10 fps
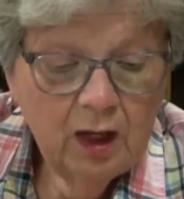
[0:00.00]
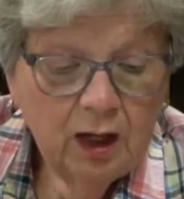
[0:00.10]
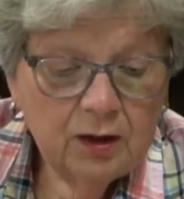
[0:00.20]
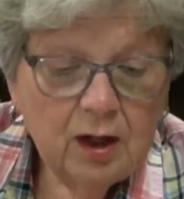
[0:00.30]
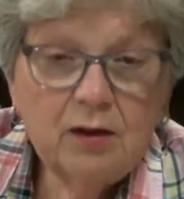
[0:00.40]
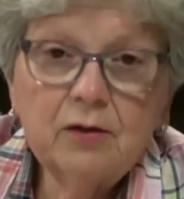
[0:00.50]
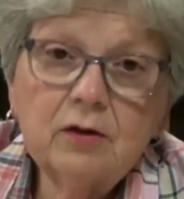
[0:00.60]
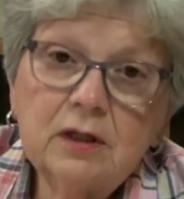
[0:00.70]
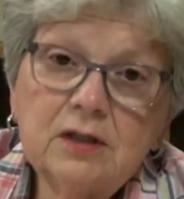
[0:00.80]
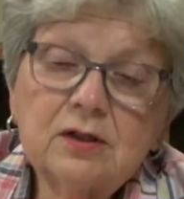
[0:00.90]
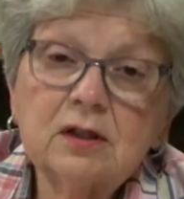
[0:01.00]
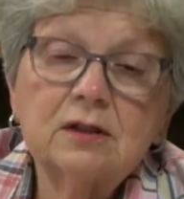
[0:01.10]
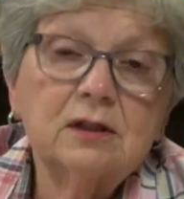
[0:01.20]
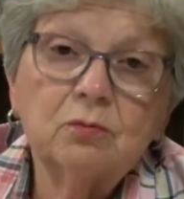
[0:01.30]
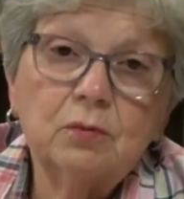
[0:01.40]
Another
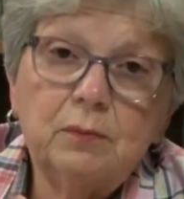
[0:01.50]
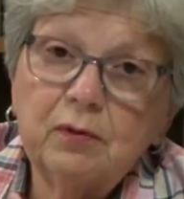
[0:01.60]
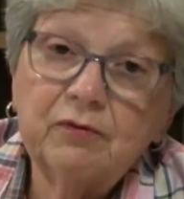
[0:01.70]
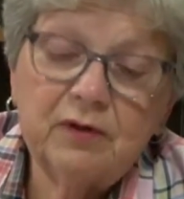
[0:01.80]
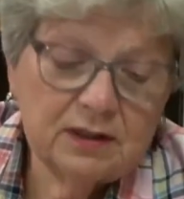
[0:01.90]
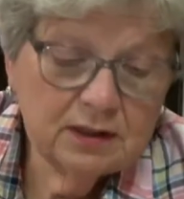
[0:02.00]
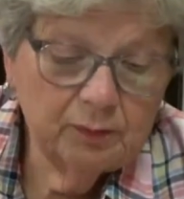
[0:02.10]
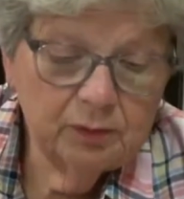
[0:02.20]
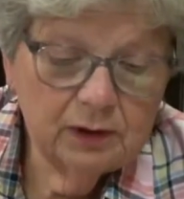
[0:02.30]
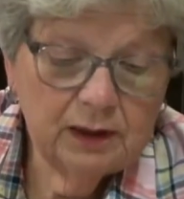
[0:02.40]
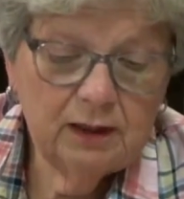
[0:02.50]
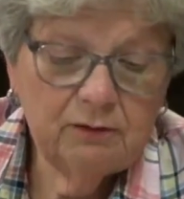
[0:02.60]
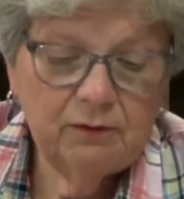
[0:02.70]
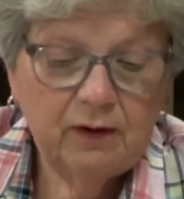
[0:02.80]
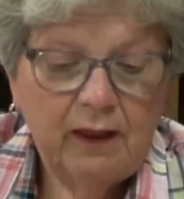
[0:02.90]
instance is we profess our
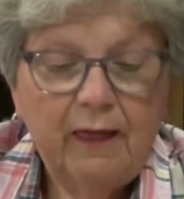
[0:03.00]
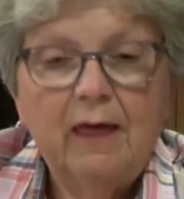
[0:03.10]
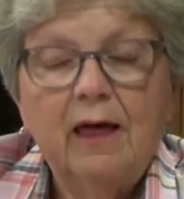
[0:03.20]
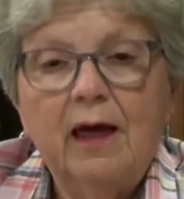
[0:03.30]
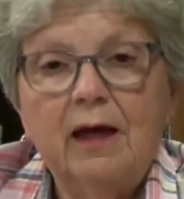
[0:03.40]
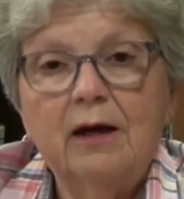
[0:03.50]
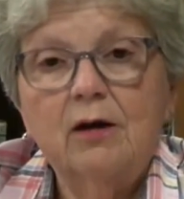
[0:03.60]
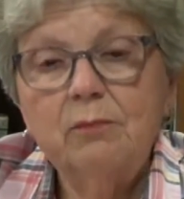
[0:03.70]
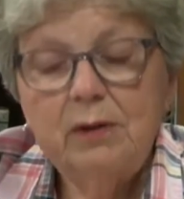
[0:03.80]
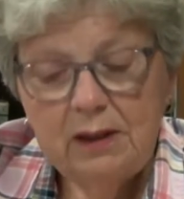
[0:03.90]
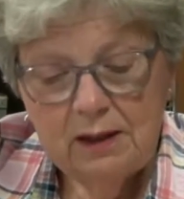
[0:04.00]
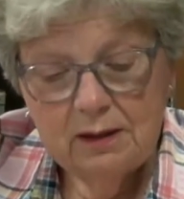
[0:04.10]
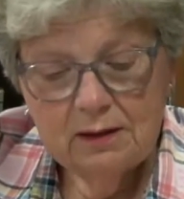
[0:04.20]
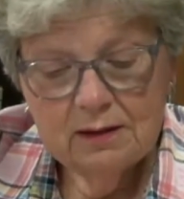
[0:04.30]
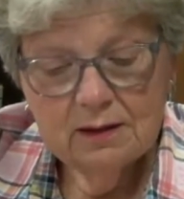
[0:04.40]
belief and our
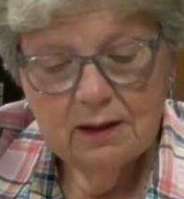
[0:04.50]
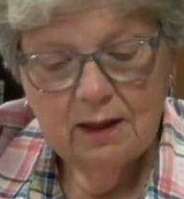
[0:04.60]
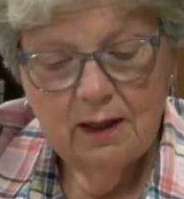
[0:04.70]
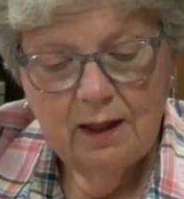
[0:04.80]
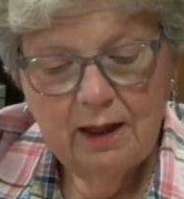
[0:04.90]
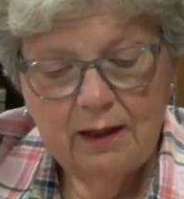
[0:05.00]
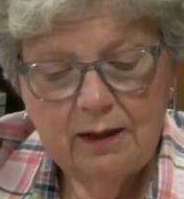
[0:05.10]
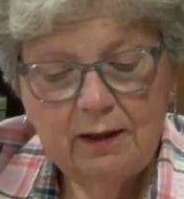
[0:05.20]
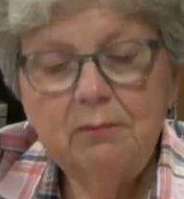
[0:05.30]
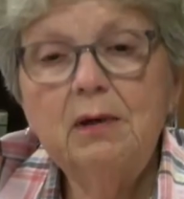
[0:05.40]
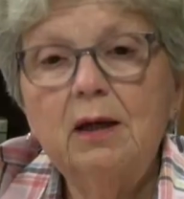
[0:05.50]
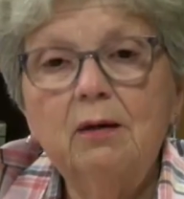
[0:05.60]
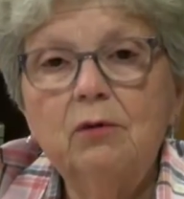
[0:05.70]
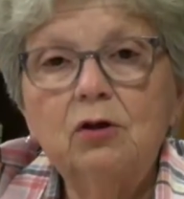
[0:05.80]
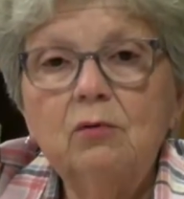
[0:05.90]
obedience, and
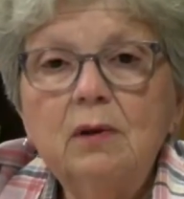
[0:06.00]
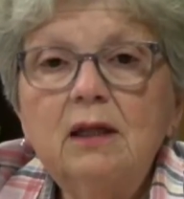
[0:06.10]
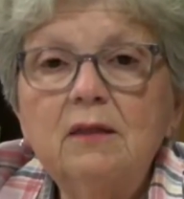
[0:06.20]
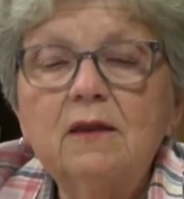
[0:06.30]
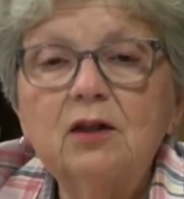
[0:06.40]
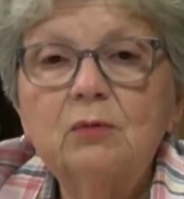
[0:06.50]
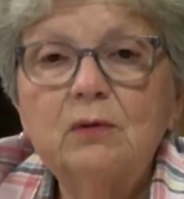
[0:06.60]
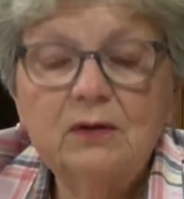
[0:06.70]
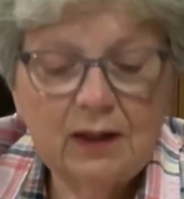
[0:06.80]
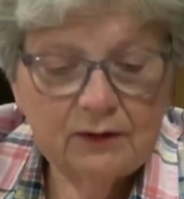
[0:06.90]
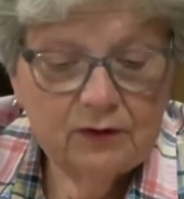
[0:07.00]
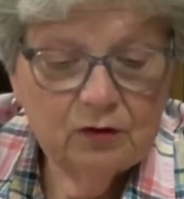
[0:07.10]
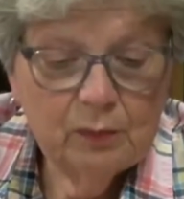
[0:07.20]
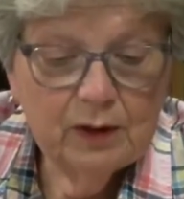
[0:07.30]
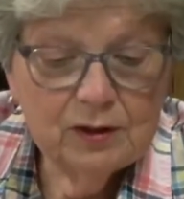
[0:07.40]
we do many things besides
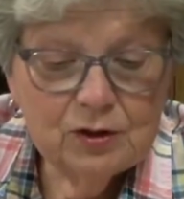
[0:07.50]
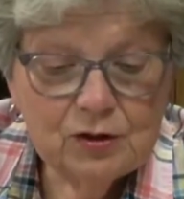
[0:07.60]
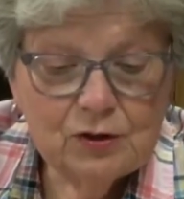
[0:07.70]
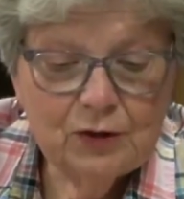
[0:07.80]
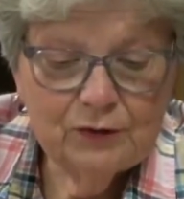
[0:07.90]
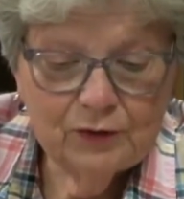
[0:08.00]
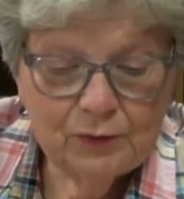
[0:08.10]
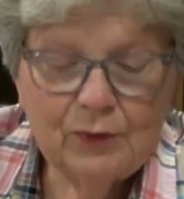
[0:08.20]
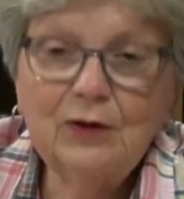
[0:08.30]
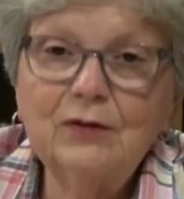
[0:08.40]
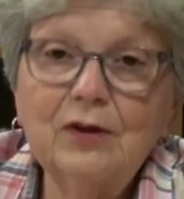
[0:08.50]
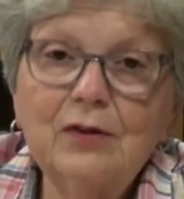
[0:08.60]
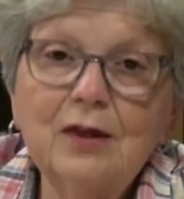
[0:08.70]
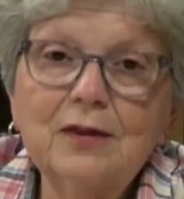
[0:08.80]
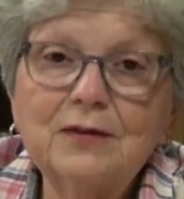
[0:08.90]
this, but I just chose this one because I
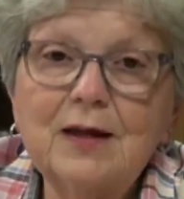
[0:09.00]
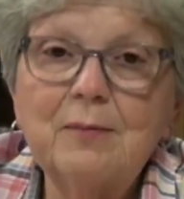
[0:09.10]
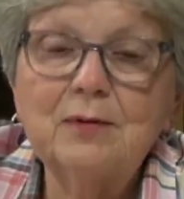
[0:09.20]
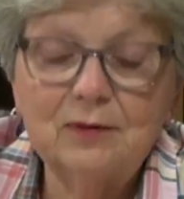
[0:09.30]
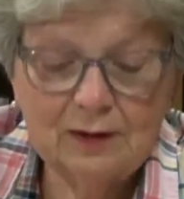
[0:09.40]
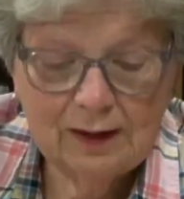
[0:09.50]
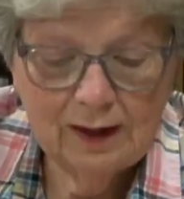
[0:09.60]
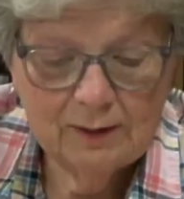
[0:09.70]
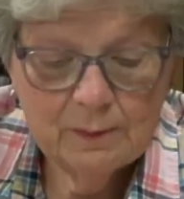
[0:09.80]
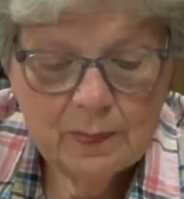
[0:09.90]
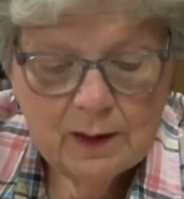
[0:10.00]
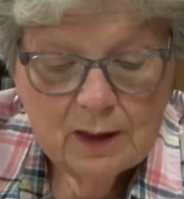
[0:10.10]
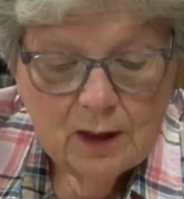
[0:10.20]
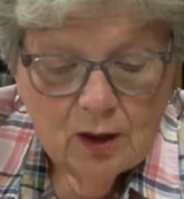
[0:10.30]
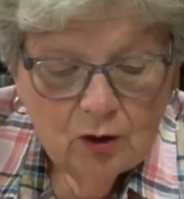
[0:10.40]
think this happens a lot.
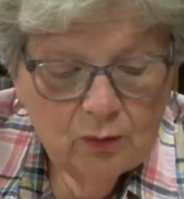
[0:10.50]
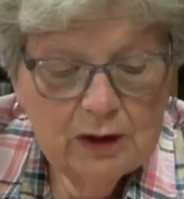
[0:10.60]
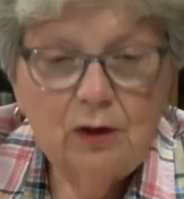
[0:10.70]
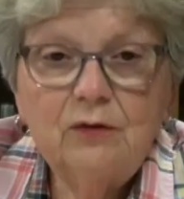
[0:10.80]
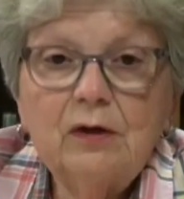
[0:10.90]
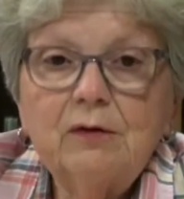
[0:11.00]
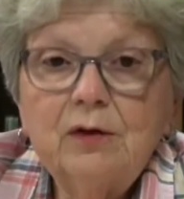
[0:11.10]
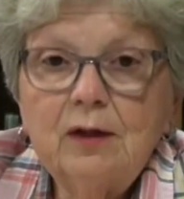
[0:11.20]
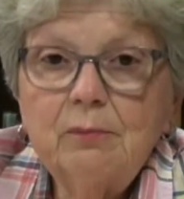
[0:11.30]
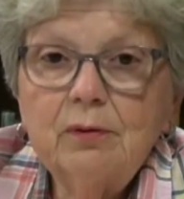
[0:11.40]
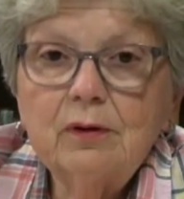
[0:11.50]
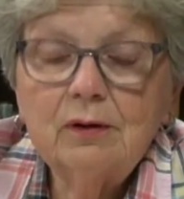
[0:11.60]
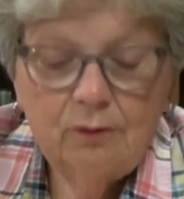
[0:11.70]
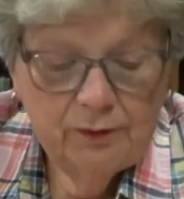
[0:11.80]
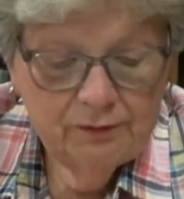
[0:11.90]
We lose our
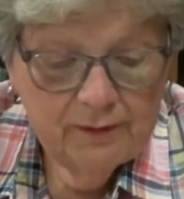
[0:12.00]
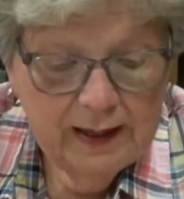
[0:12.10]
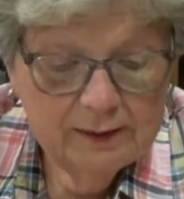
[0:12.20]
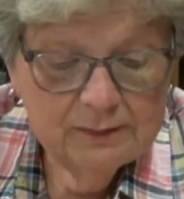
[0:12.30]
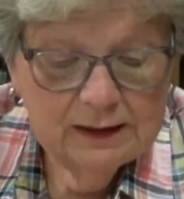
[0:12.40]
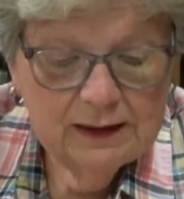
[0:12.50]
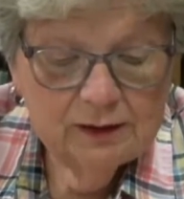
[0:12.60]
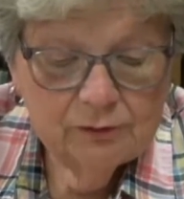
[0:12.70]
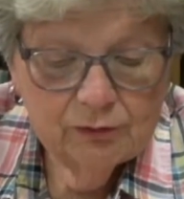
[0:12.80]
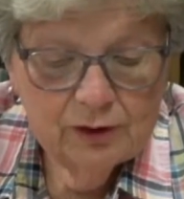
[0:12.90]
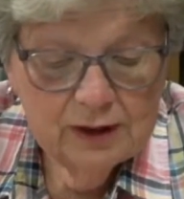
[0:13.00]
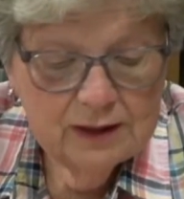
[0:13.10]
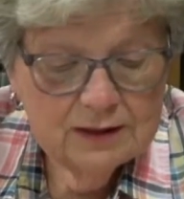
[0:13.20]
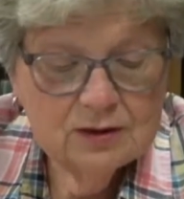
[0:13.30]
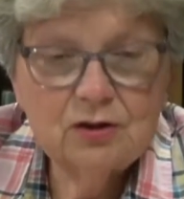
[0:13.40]
temper with family and
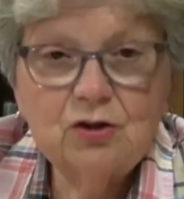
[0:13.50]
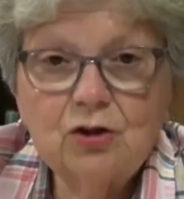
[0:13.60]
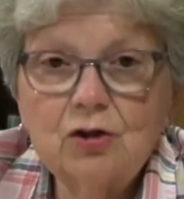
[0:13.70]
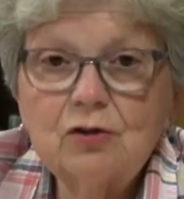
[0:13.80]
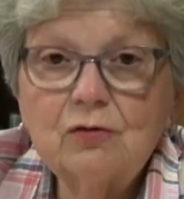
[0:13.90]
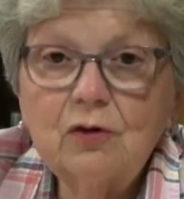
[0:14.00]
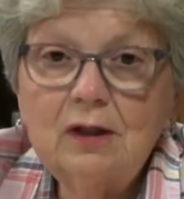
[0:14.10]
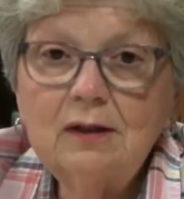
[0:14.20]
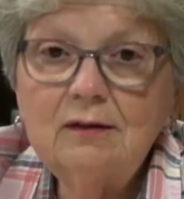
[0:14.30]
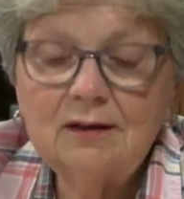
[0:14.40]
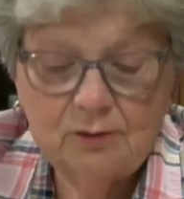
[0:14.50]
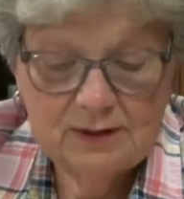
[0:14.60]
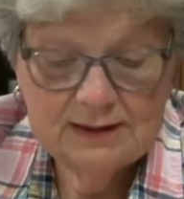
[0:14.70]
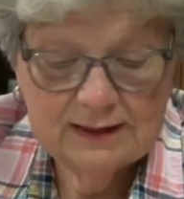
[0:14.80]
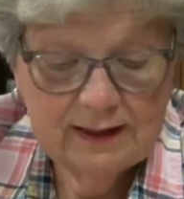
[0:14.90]
friends and church friends, and
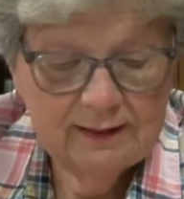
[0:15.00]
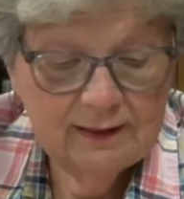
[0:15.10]
we say